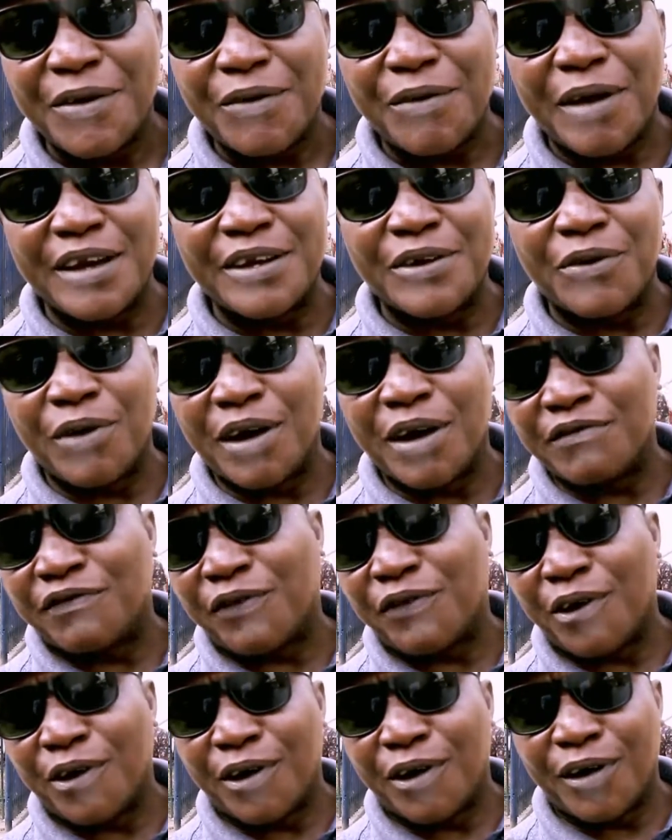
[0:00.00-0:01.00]
When he went
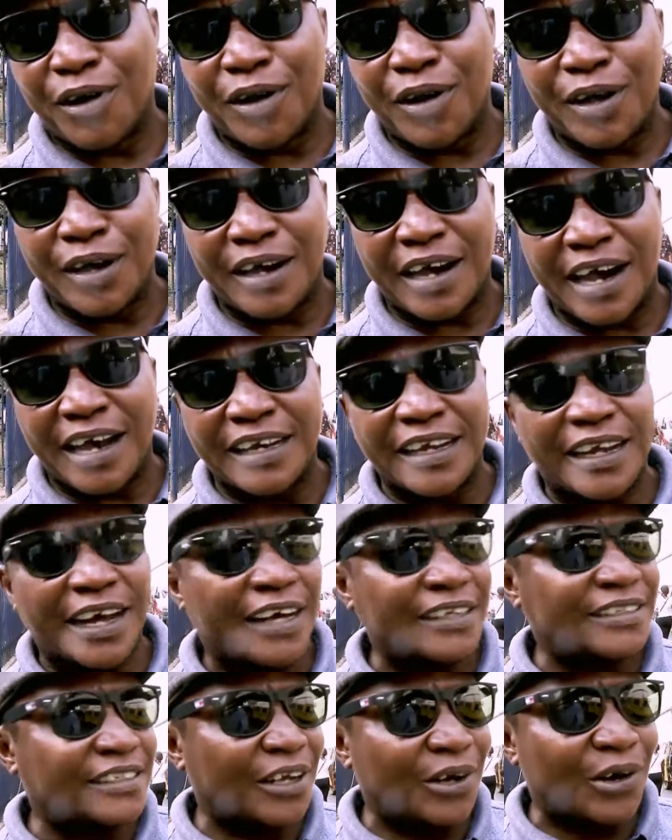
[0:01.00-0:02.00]
for a rally
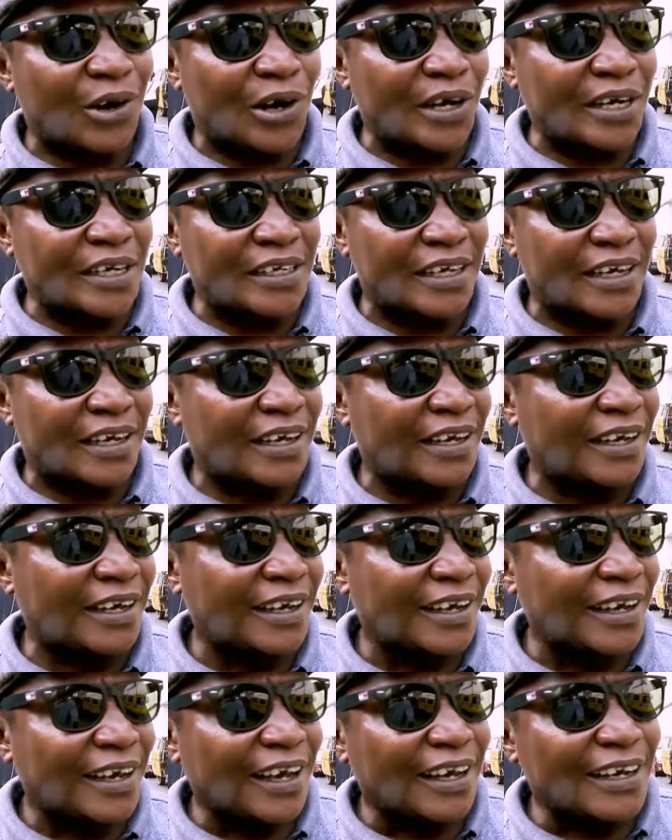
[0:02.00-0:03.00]
at Ilorin there,
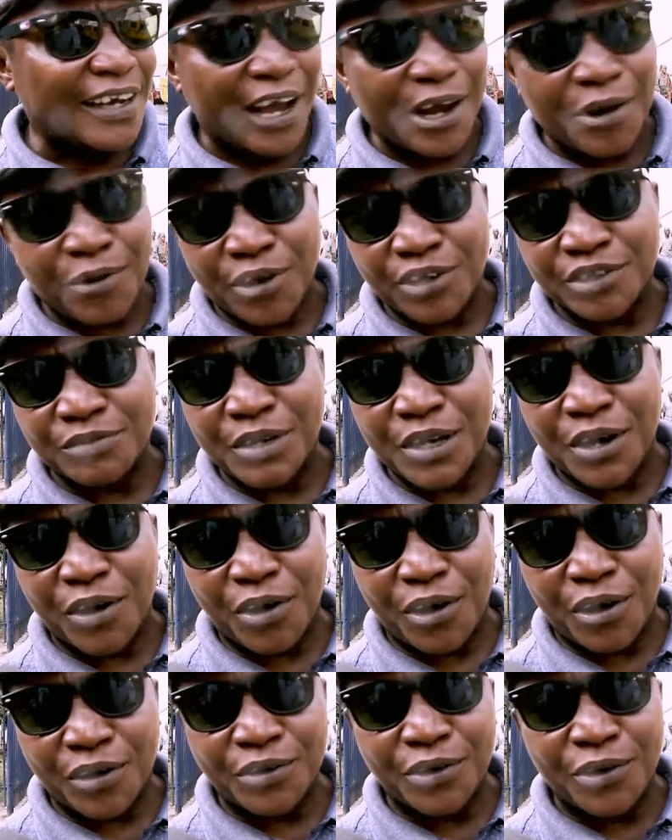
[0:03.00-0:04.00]
that he was being
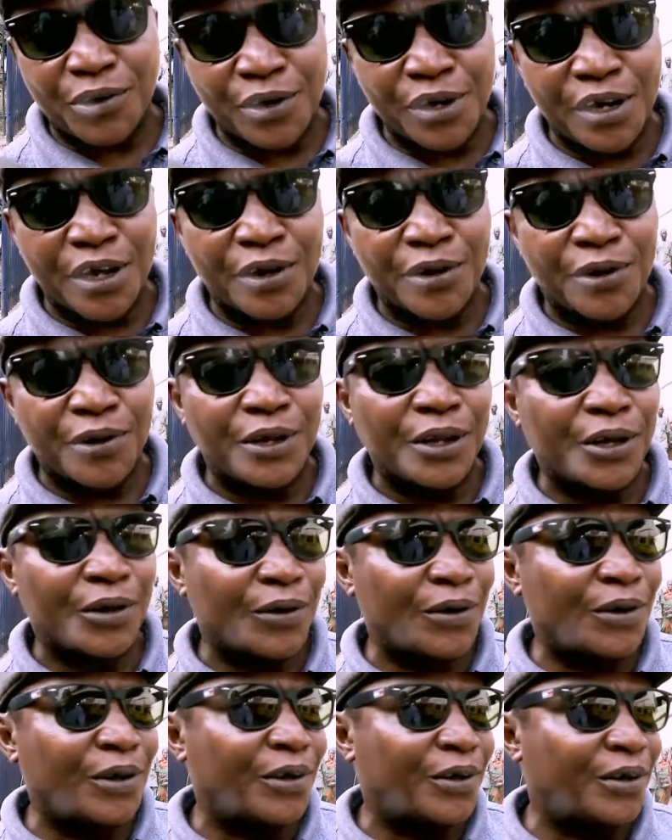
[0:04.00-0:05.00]
called Ole, Ole,
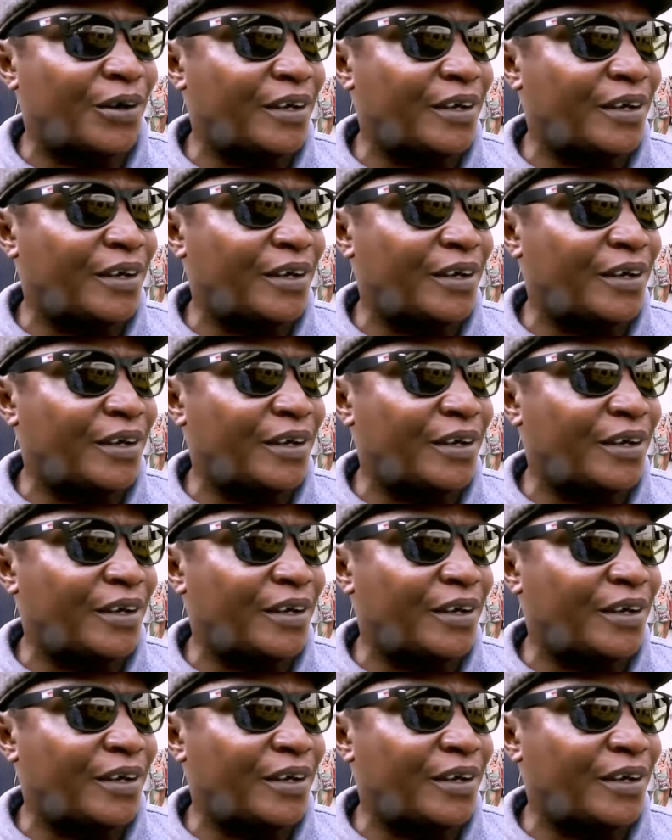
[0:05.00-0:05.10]
Ole,